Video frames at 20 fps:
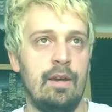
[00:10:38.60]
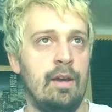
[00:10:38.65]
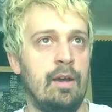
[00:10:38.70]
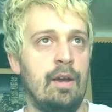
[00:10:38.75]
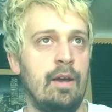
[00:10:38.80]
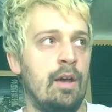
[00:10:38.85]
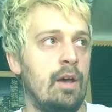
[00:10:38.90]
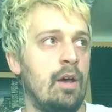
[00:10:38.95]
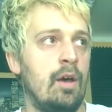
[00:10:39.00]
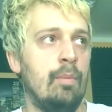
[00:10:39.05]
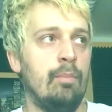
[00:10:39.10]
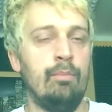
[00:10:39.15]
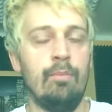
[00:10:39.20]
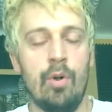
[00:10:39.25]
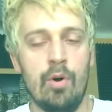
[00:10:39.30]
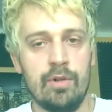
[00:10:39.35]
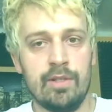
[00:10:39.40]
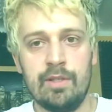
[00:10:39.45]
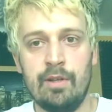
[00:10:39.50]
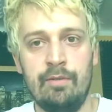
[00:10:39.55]
most
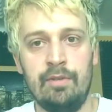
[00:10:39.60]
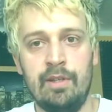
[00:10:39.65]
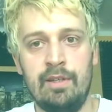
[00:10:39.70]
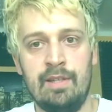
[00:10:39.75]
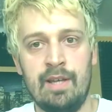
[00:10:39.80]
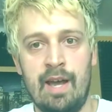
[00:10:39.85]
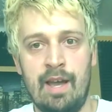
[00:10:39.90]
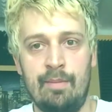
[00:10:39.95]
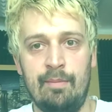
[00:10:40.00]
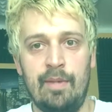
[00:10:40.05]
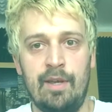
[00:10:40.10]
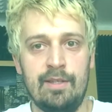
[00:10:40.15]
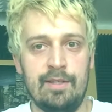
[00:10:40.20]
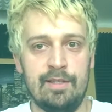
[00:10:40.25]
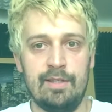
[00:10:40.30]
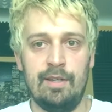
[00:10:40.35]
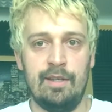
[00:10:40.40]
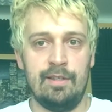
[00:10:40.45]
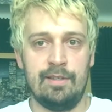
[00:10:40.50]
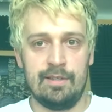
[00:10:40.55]
of the time
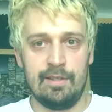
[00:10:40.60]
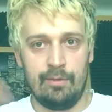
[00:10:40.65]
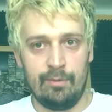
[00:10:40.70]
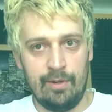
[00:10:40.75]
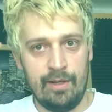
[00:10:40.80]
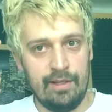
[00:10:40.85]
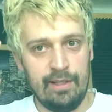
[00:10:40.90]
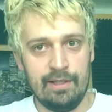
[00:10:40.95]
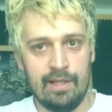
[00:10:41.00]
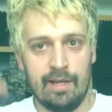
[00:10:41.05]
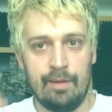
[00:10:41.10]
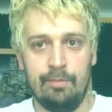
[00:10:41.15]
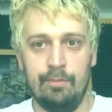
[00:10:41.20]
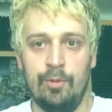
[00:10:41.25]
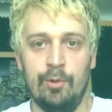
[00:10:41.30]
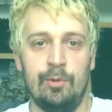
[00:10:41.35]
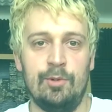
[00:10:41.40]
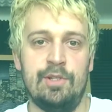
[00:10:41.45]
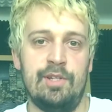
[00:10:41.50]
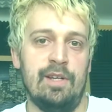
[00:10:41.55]
it's really like
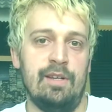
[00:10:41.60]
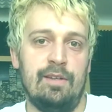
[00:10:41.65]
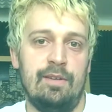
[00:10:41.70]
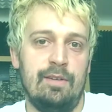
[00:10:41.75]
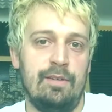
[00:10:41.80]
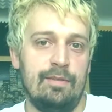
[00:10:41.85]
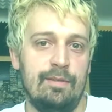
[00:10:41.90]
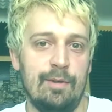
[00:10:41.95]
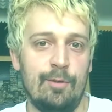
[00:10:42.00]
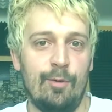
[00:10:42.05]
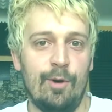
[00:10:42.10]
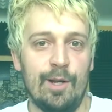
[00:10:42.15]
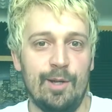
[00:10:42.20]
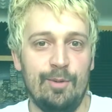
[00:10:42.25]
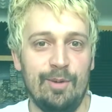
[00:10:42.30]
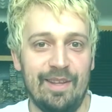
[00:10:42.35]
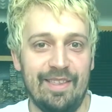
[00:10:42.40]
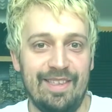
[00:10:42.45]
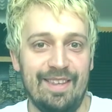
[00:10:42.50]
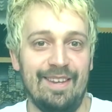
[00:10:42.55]
bullshit what we
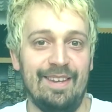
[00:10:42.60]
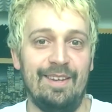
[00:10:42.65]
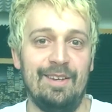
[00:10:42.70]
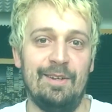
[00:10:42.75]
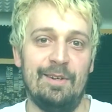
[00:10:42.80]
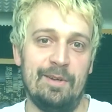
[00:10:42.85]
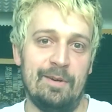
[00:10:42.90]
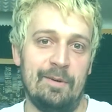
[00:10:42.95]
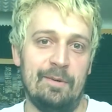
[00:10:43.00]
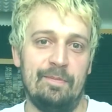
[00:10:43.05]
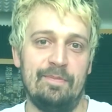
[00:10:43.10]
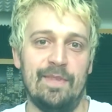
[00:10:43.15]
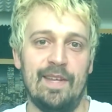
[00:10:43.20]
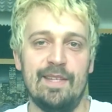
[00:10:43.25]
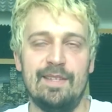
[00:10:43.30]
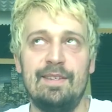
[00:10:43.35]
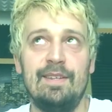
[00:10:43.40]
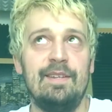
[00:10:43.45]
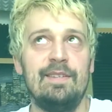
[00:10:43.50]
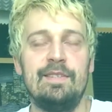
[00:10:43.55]
think, you know.
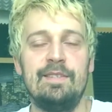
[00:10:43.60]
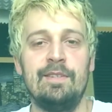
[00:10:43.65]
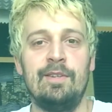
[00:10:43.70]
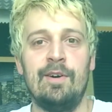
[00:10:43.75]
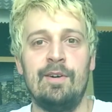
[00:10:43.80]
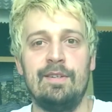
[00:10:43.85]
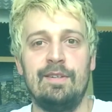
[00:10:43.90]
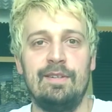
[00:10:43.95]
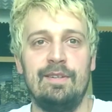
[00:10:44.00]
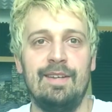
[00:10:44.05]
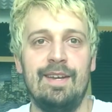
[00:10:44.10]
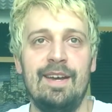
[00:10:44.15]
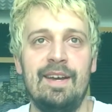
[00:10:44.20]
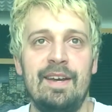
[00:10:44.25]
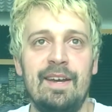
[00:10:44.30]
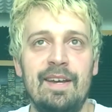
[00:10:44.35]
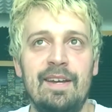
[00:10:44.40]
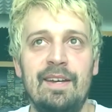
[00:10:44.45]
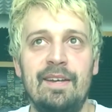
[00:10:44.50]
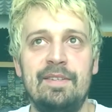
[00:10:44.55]
It's
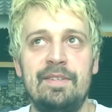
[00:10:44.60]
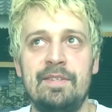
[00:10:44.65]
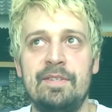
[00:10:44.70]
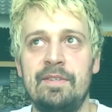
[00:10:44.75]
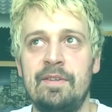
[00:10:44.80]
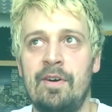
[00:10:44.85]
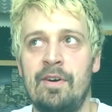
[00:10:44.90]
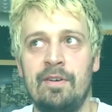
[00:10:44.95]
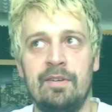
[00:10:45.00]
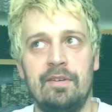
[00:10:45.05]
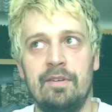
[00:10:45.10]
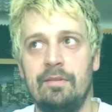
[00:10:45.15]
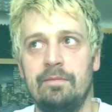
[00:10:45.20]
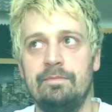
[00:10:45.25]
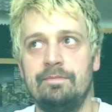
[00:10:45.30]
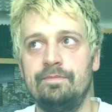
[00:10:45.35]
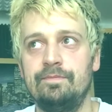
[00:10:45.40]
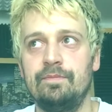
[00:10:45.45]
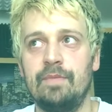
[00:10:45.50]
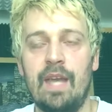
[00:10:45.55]
not
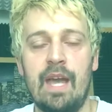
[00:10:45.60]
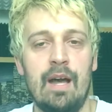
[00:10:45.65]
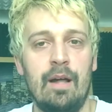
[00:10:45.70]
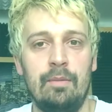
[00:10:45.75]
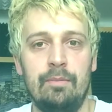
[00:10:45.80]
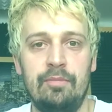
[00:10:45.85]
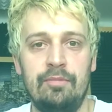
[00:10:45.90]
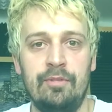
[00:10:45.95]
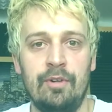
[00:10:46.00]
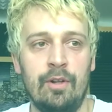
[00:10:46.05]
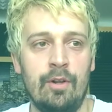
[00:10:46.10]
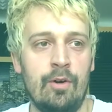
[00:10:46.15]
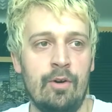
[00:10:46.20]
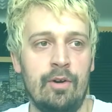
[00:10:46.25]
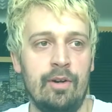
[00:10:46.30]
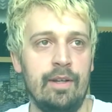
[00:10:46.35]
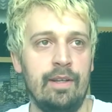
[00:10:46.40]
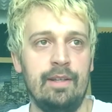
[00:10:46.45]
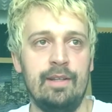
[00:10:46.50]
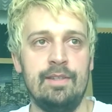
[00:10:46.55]
helpful, or
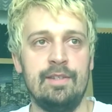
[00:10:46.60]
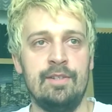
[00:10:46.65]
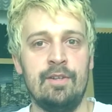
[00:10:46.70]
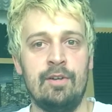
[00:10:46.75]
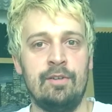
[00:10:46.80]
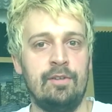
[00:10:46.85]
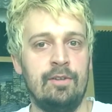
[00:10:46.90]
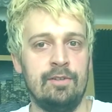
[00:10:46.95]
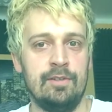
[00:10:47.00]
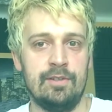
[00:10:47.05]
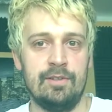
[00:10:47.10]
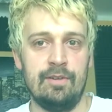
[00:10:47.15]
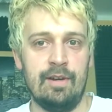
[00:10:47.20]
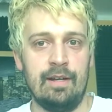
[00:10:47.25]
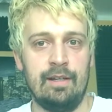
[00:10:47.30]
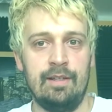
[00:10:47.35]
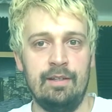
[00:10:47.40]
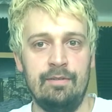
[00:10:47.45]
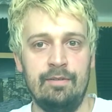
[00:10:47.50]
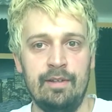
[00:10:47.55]
it's not constructive
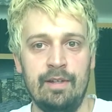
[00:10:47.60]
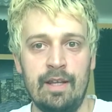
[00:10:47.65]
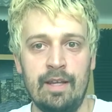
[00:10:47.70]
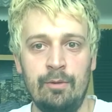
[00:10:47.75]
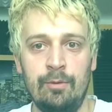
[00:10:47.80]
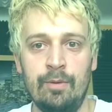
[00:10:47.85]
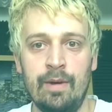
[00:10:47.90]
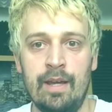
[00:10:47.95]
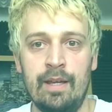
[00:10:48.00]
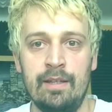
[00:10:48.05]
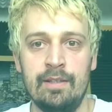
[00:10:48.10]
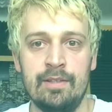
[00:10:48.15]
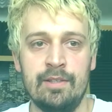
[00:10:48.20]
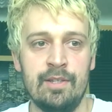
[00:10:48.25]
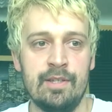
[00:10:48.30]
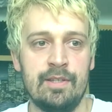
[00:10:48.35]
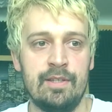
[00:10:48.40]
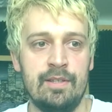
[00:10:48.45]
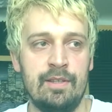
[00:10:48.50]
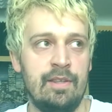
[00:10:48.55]
in any way. It's just
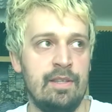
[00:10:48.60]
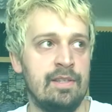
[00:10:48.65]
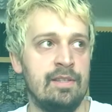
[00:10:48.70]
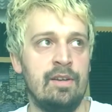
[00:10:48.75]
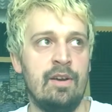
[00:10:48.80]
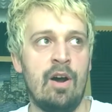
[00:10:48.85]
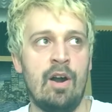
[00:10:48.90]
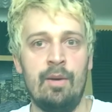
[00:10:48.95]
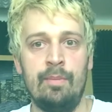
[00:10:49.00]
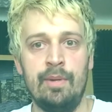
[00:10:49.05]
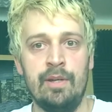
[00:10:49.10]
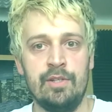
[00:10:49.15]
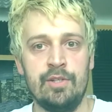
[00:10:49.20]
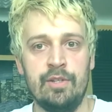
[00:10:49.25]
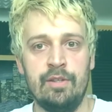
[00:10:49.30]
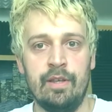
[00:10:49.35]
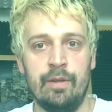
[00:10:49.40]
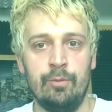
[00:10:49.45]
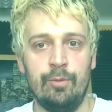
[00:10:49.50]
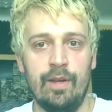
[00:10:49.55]
this garbage that we
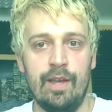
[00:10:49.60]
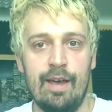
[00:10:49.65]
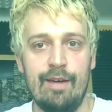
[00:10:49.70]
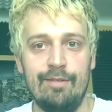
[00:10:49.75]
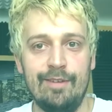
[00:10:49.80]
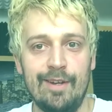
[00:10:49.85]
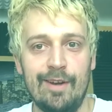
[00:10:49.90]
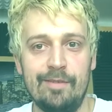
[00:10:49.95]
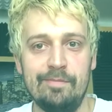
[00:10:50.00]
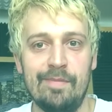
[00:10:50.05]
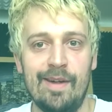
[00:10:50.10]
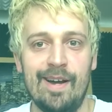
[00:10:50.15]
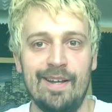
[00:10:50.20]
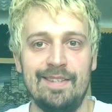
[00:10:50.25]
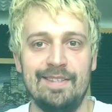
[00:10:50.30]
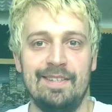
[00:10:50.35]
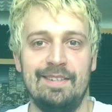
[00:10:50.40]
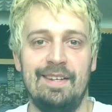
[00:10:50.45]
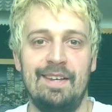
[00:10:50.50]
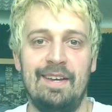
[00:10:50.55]
have in our minds, and
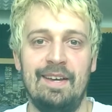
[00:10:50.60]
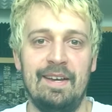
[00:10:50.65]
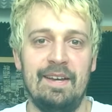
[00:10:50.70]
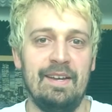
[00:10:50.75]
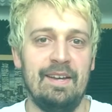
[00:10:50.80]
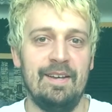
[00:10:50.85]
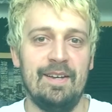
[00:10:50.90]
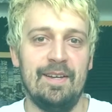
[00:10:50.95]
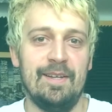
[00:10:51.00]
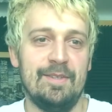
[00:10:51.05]
it's